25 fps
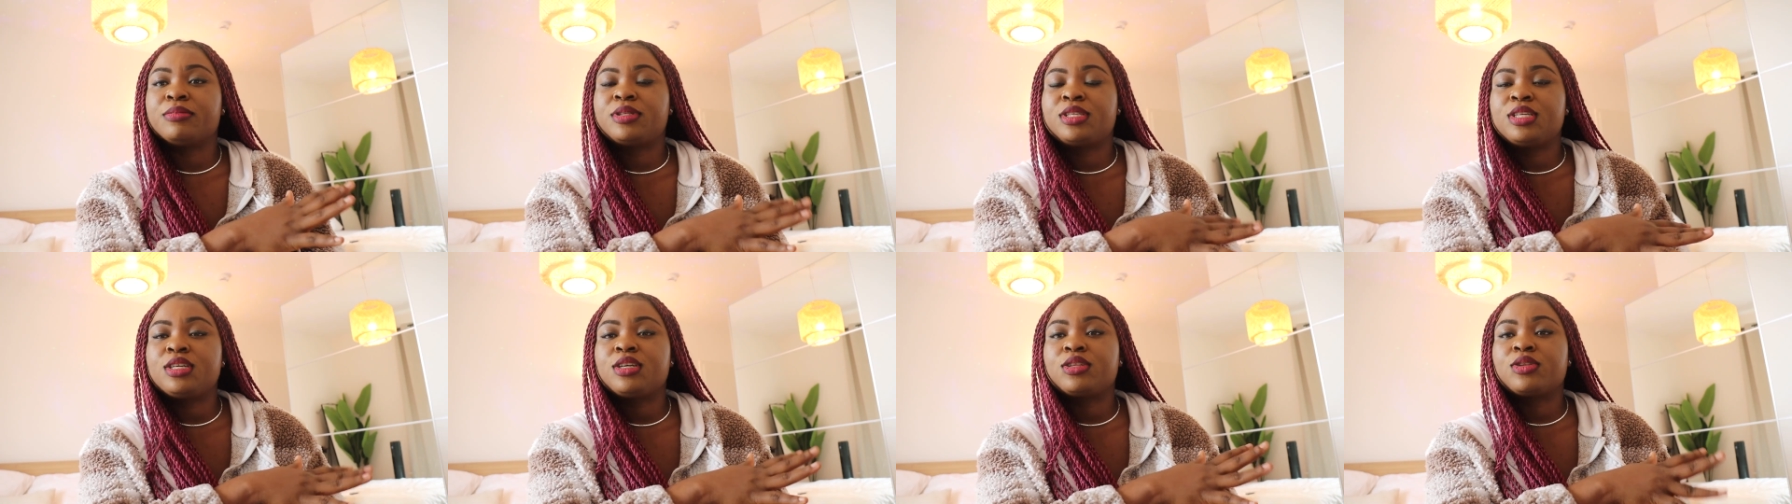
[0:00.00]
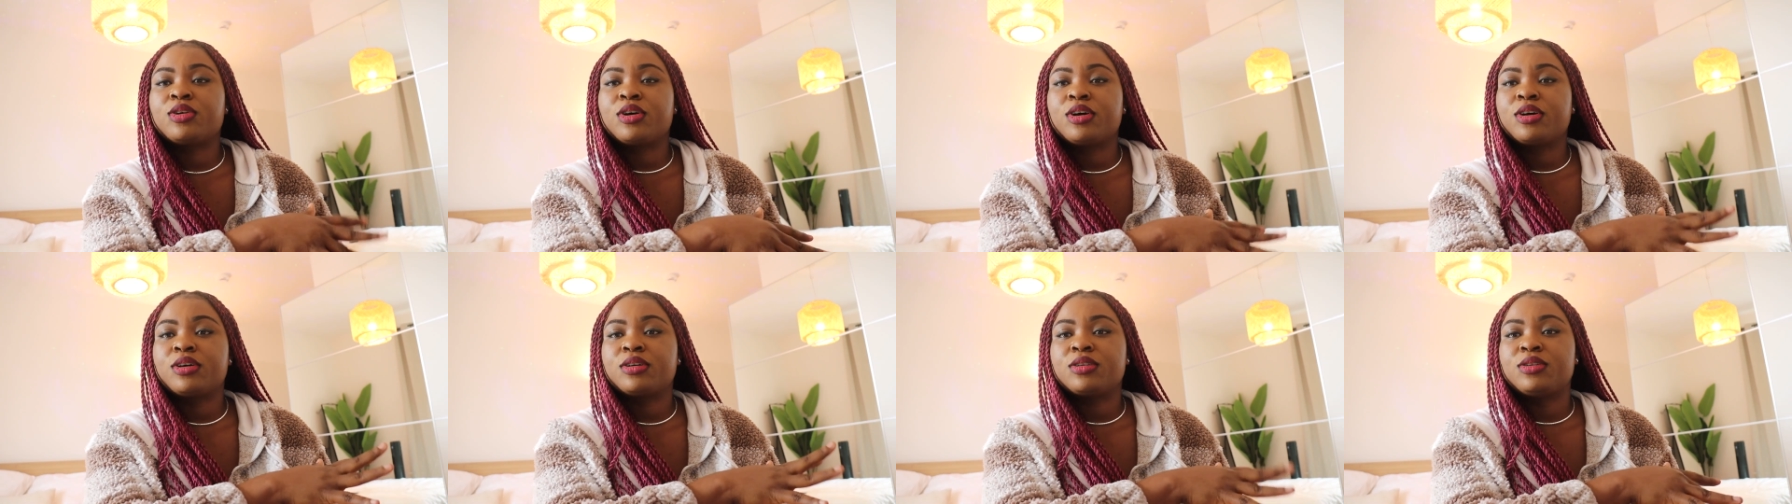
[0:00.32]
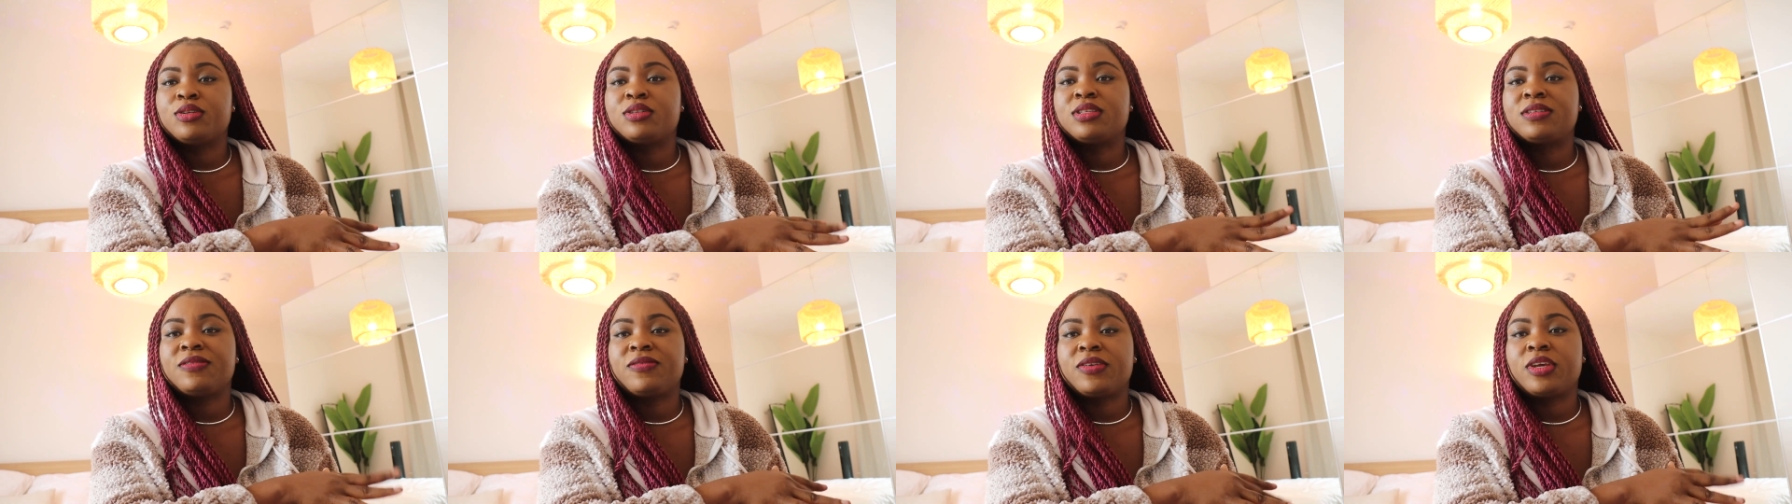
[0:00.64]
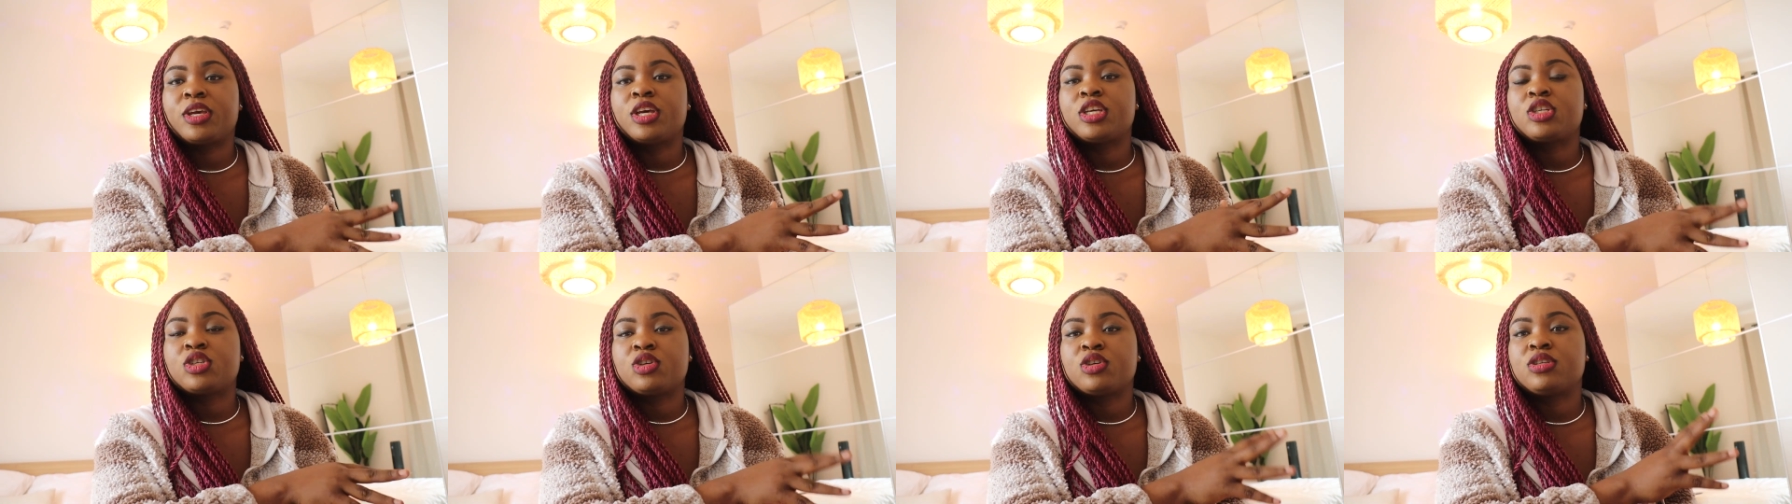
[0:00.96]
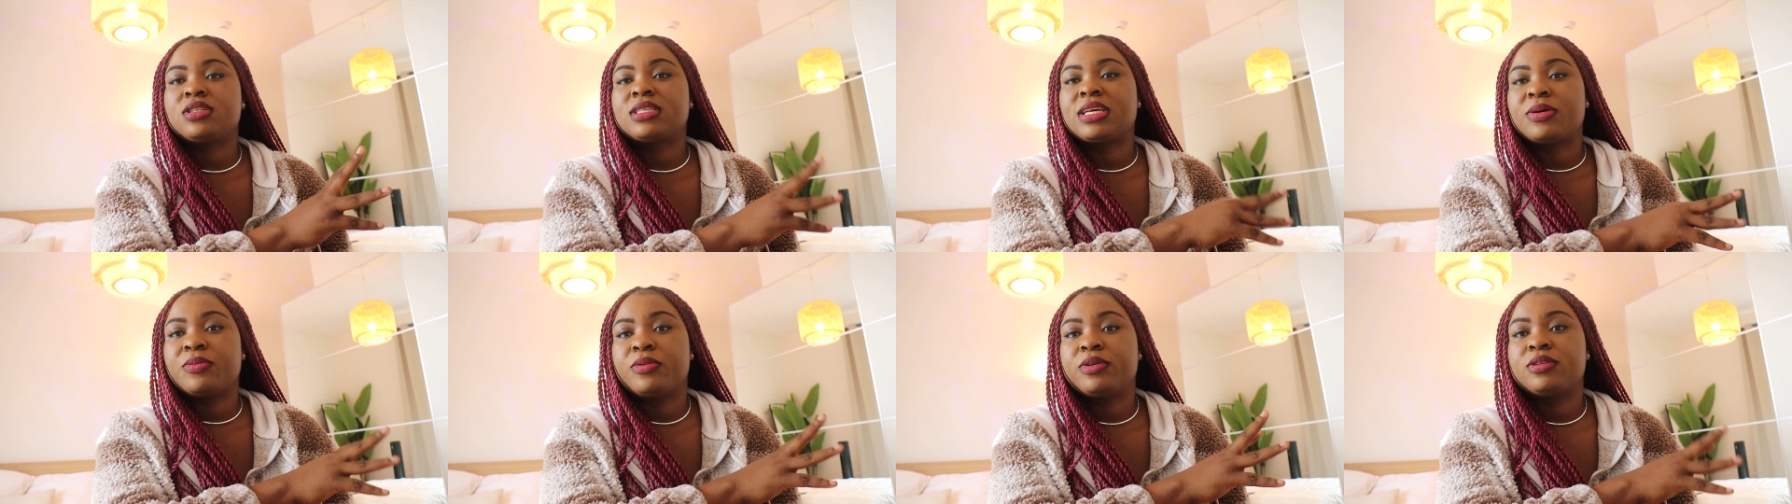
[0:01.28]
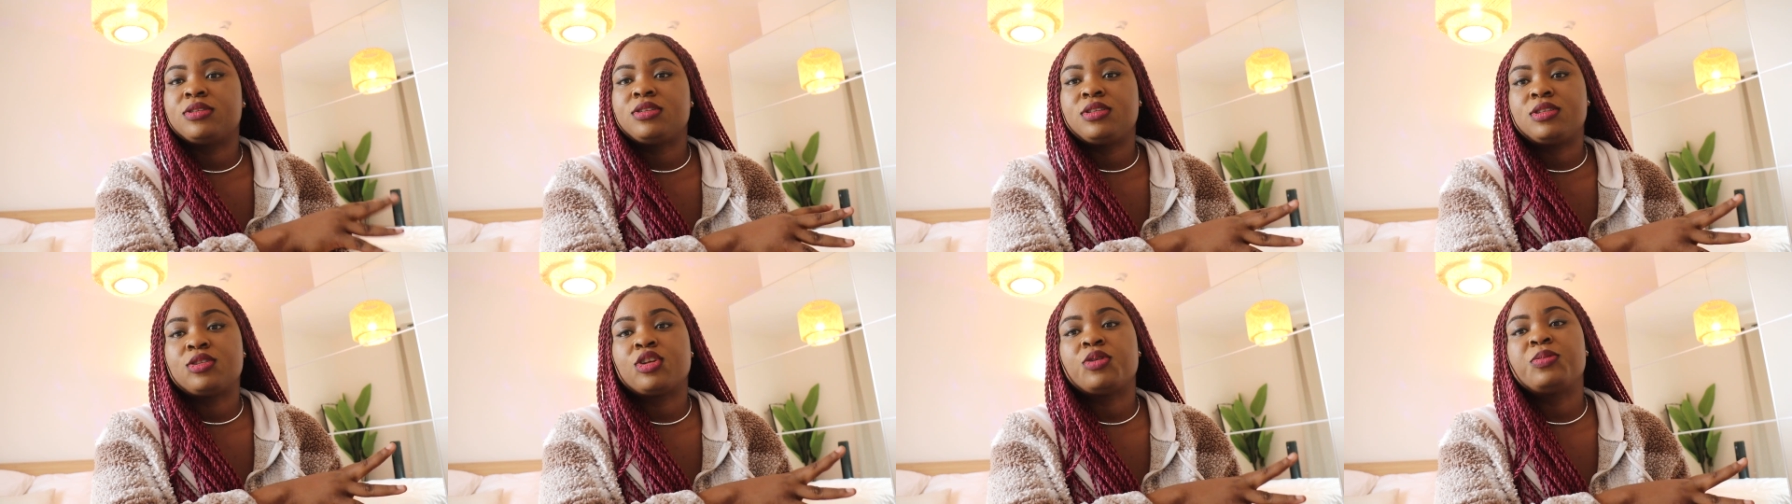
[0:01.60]
TikTok notifications that were
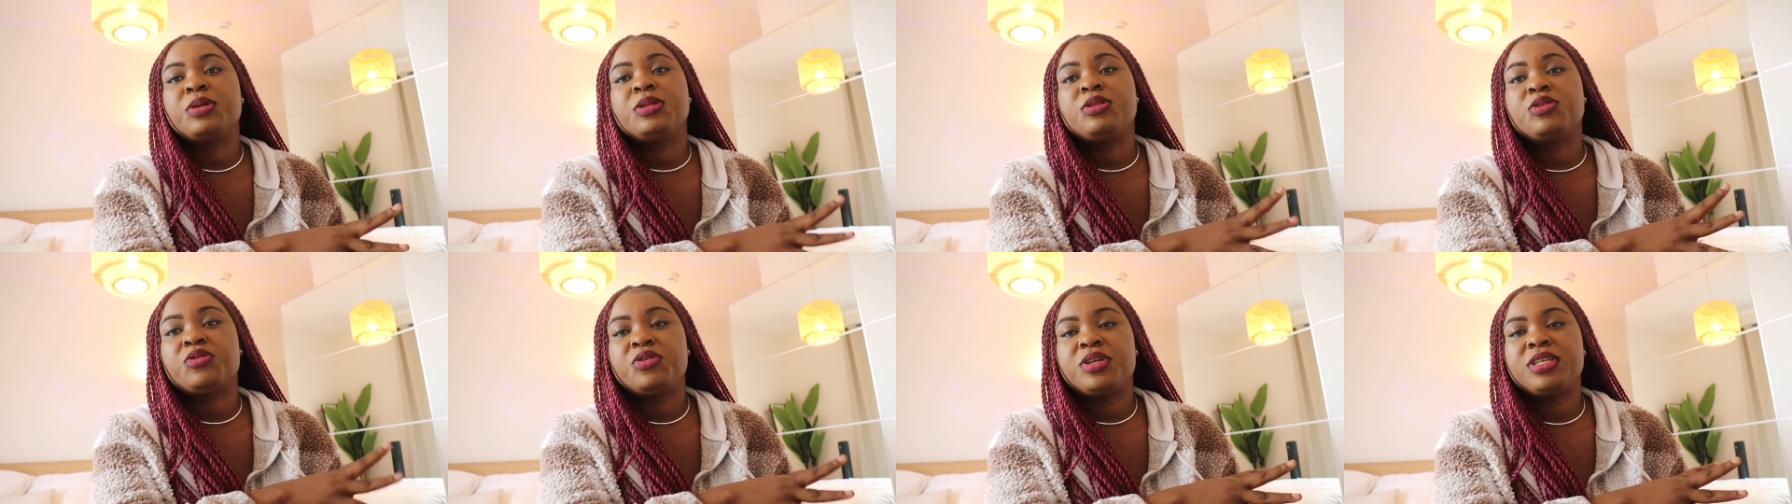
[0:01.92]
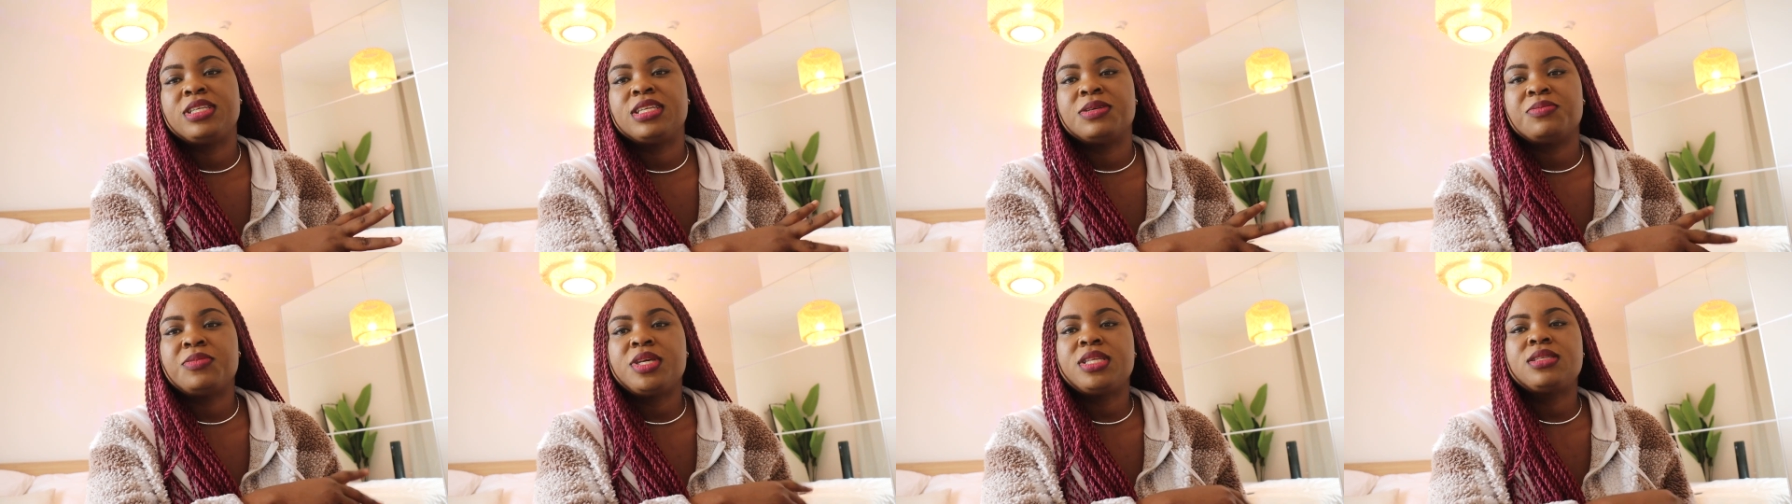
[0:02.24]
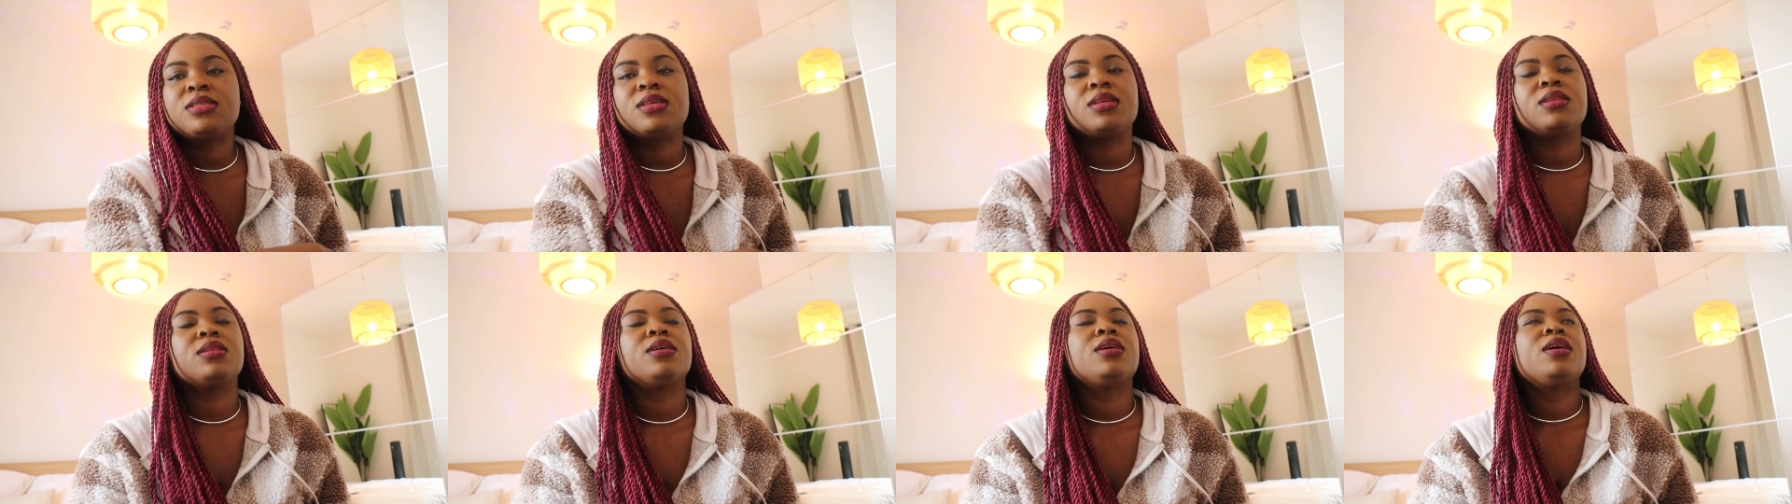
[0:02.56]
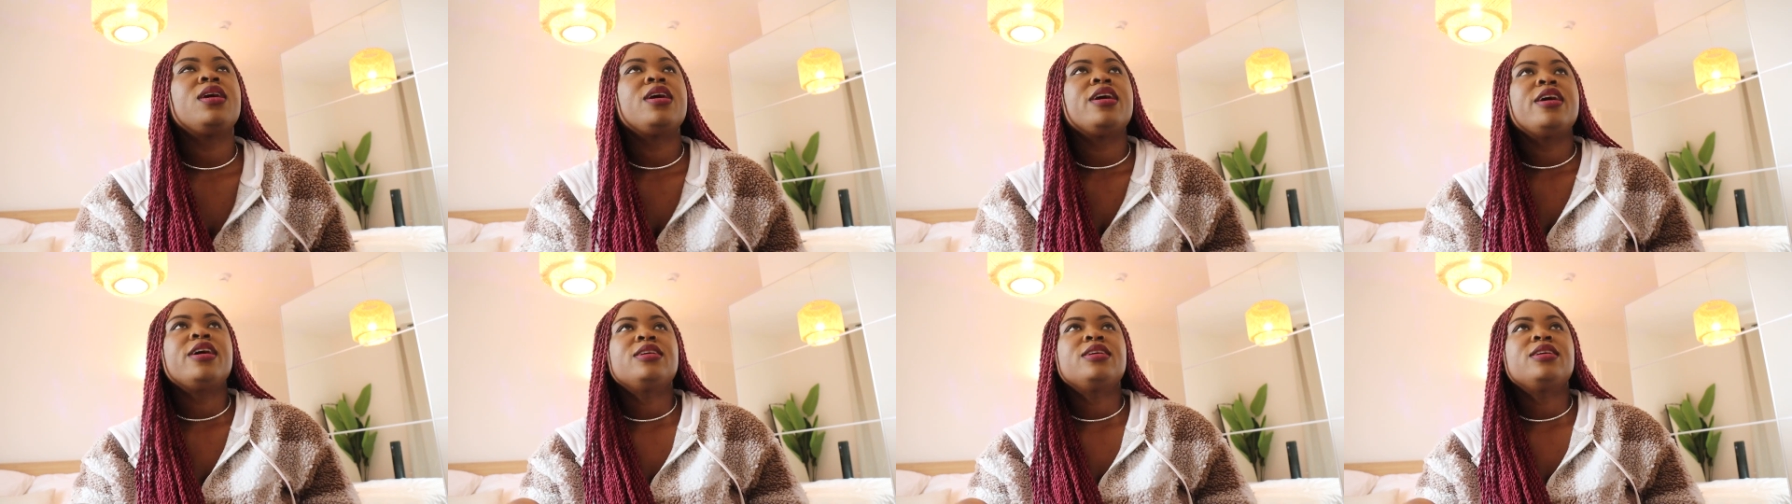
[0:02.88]
disturbing during the meeting.